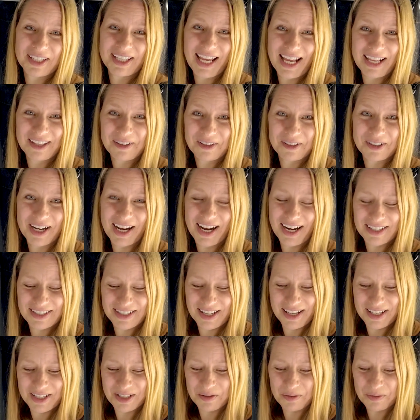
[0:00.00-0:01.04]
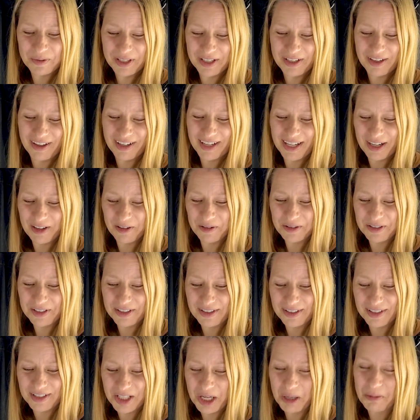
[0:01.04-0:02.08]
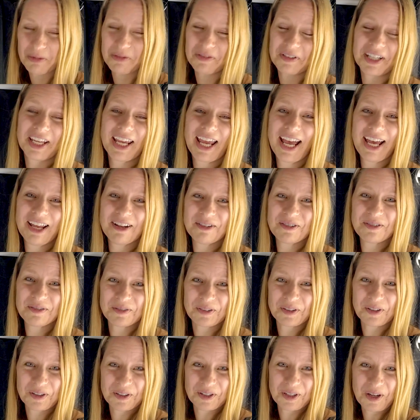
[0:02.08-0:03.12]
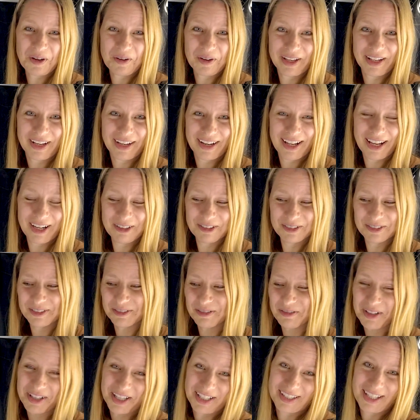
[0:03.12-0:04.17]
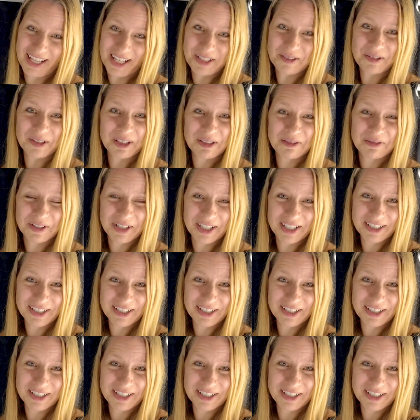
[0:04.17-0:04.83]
for the cat litter access. We cut out the shape of a cat for her to go in and out, and we think that's really